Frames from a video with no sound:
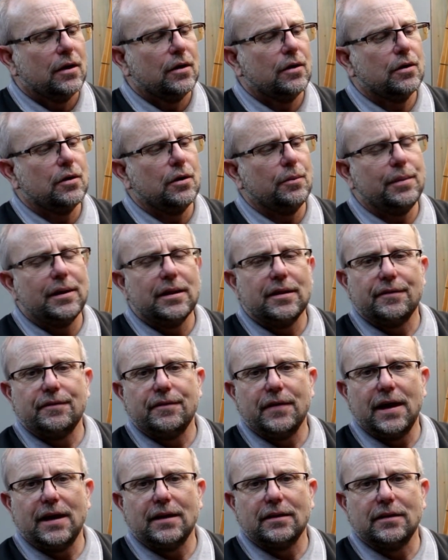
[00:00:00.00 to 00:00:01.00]
could be the
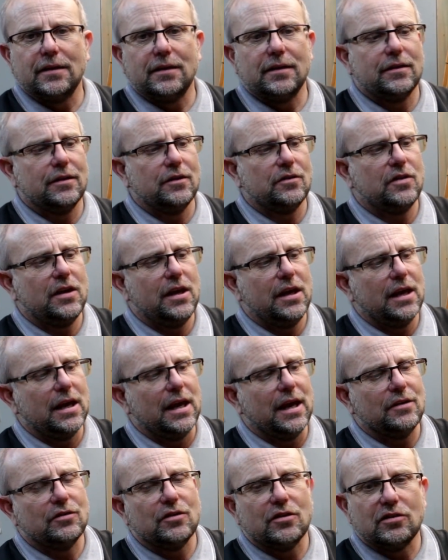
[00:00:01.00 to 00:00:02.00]
fact that this here
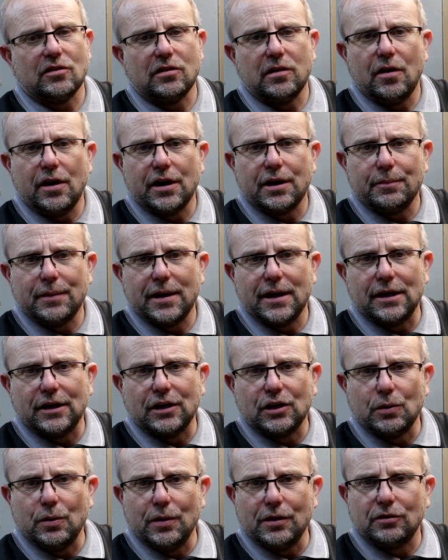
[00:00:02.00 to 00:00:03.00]
has a slight amount of
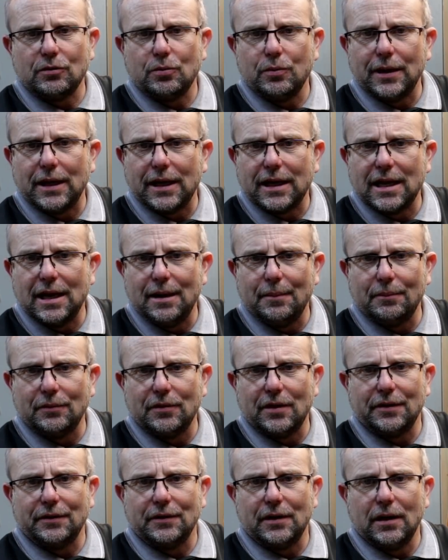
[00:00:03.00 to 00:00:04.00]
twist when it comes
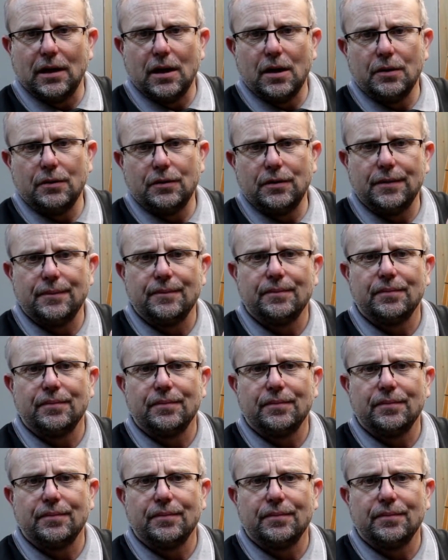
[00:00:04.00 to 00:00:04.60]
under load,